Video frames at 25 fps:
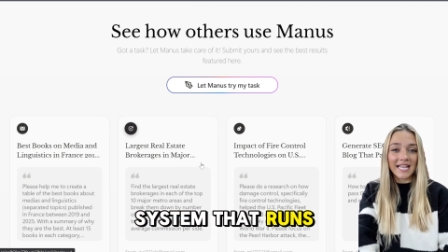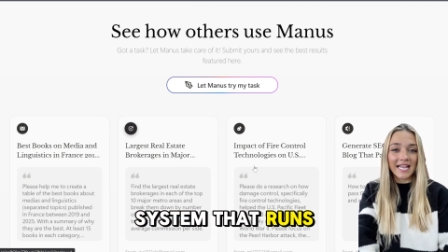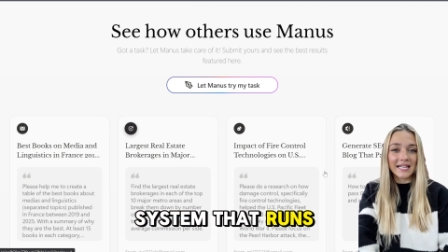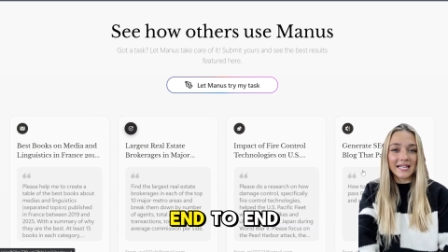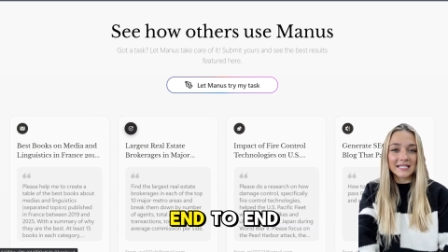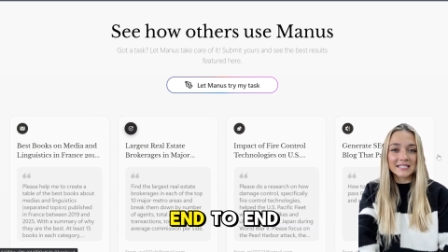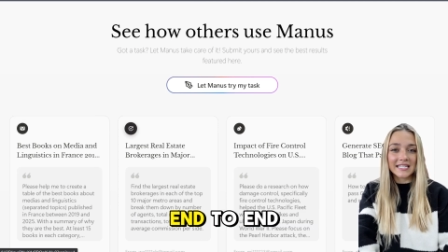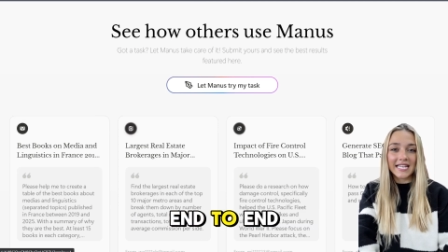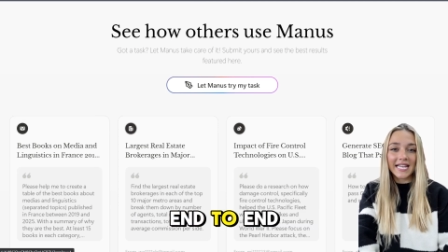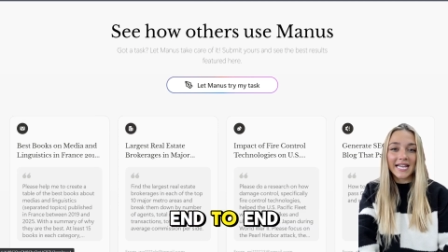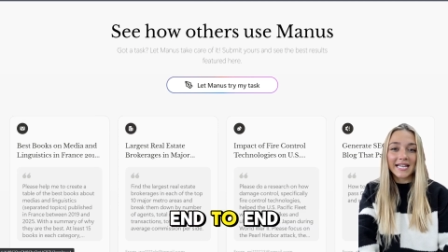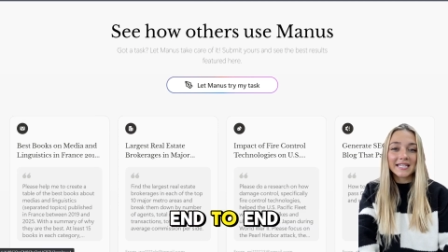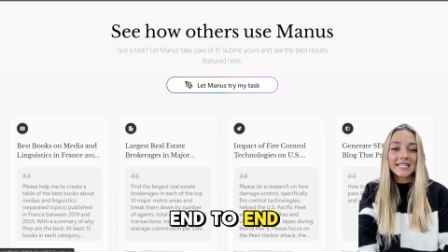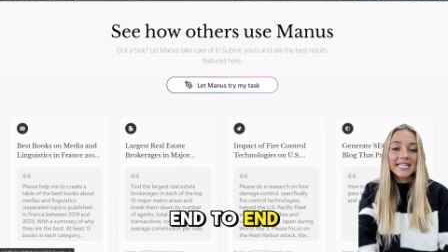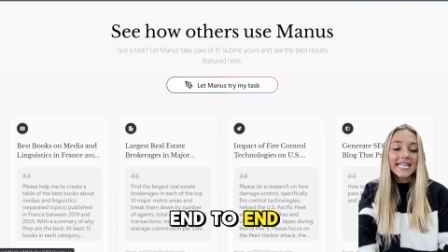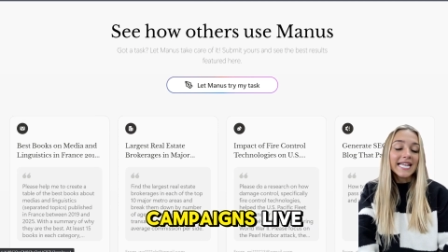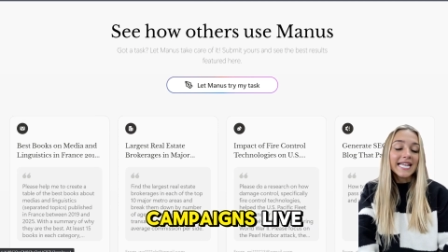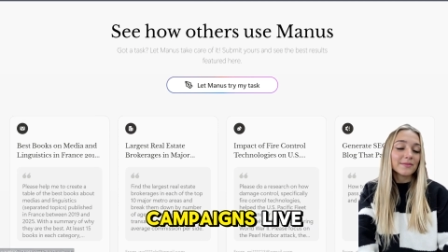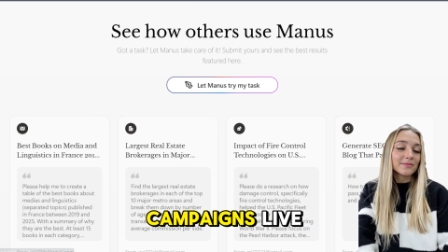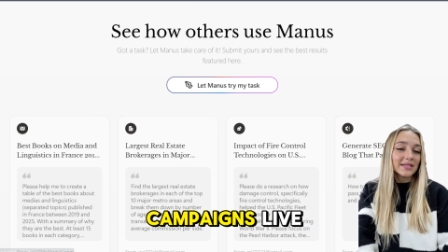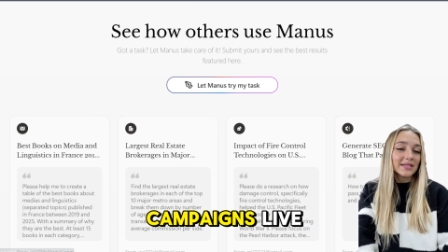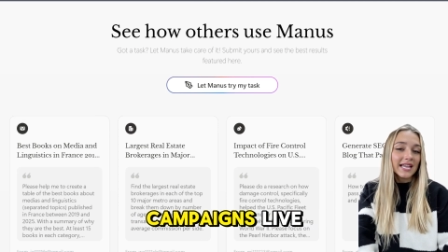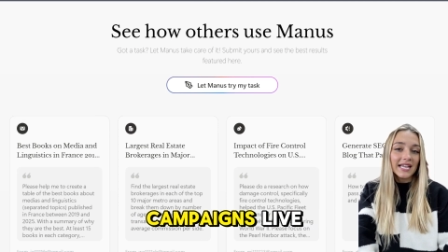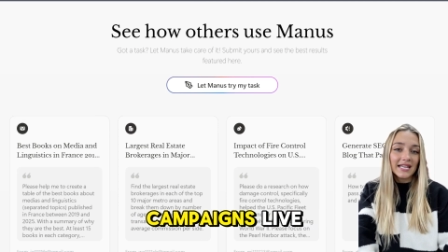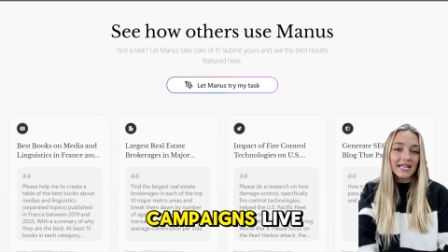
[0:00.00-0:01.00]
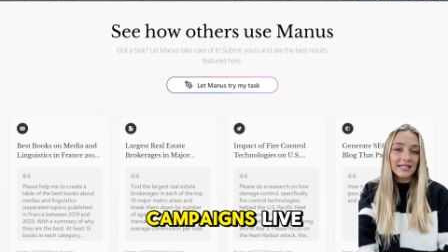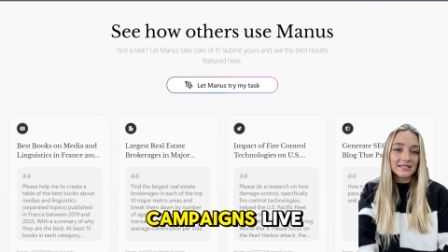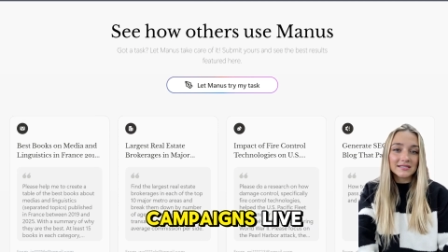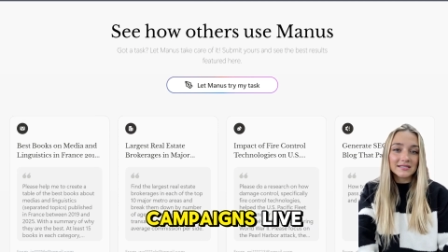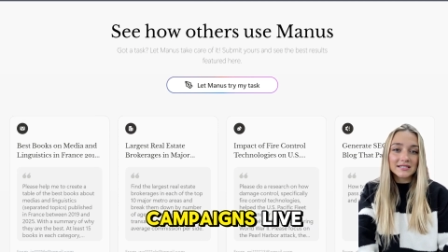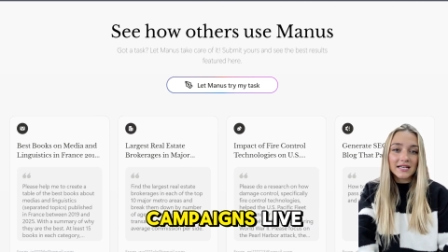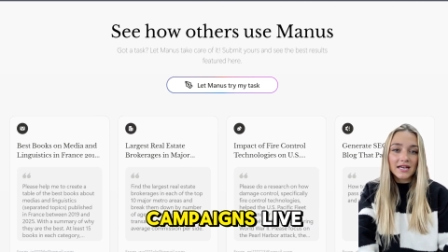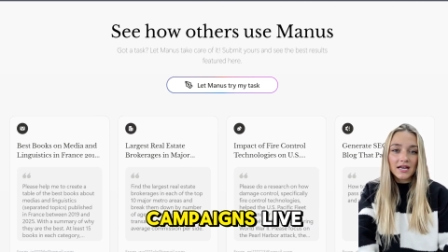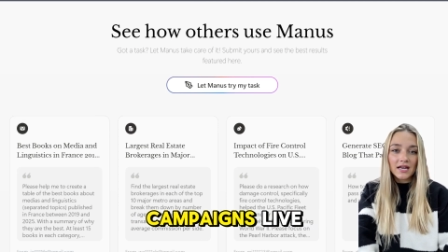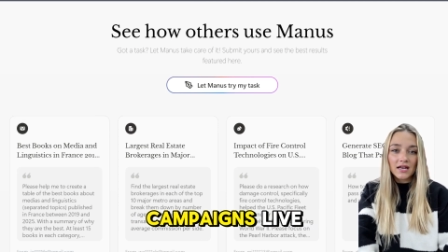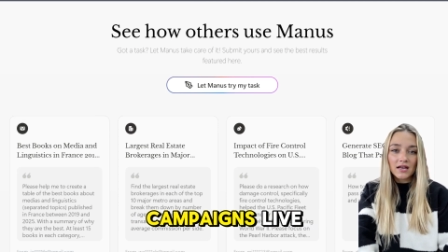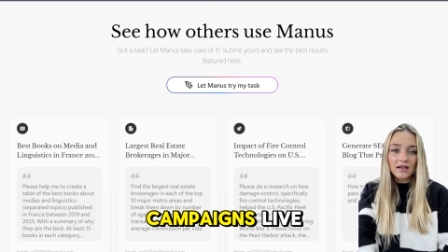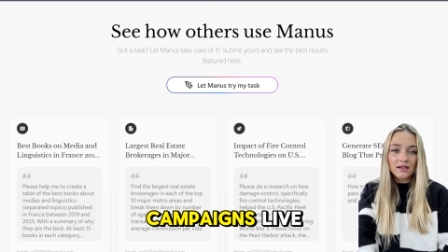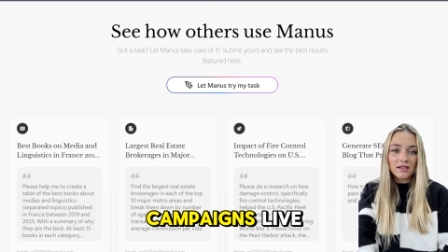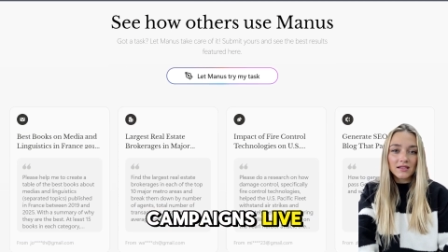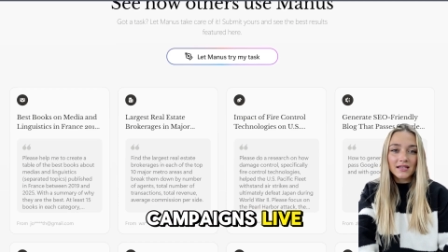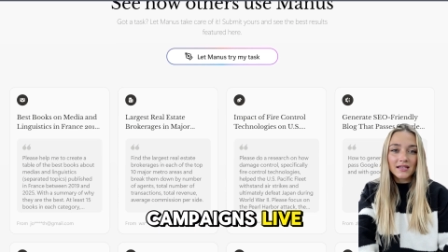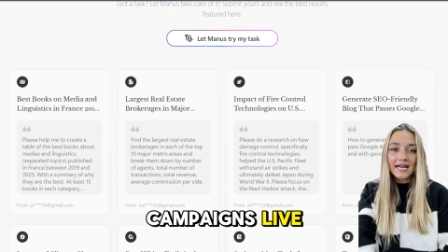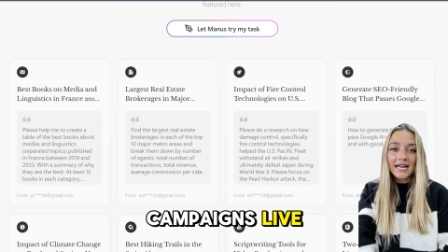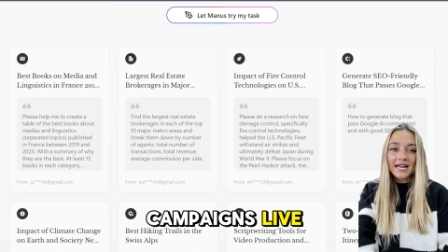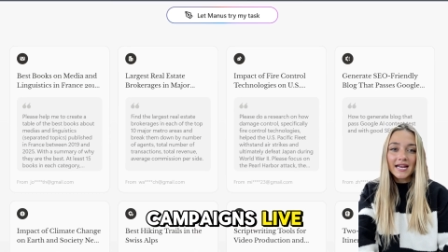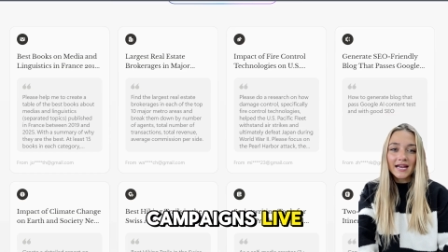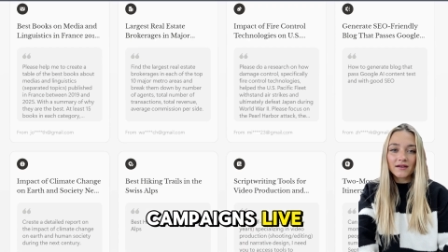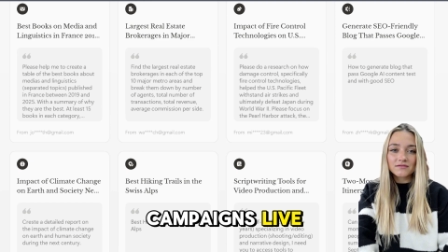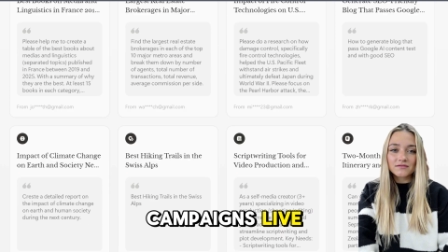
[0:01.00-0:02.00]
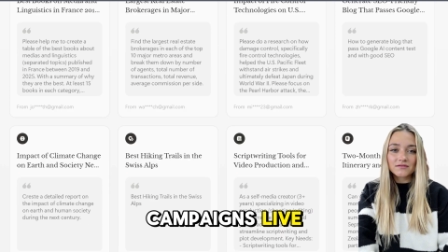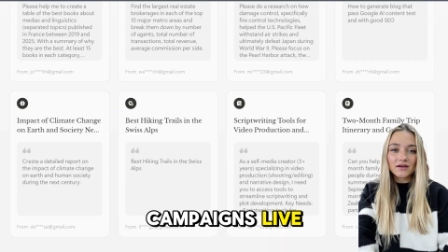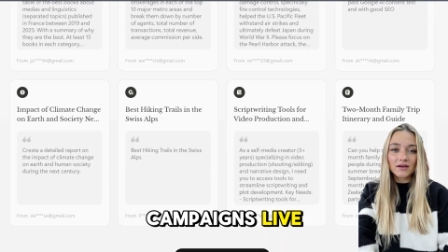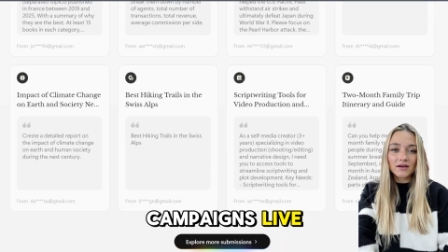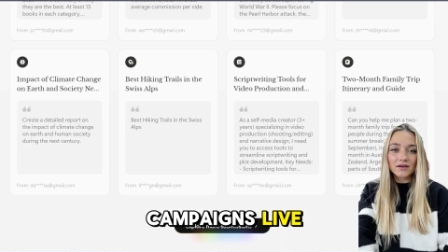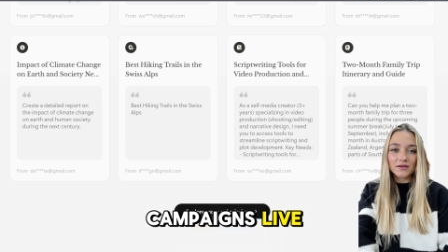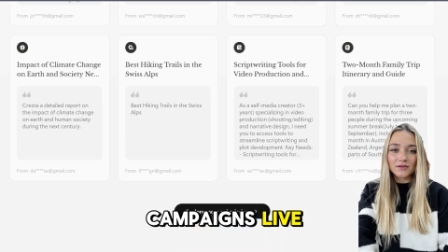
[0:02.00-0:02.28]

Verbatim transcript: end-to-end campaigns, live.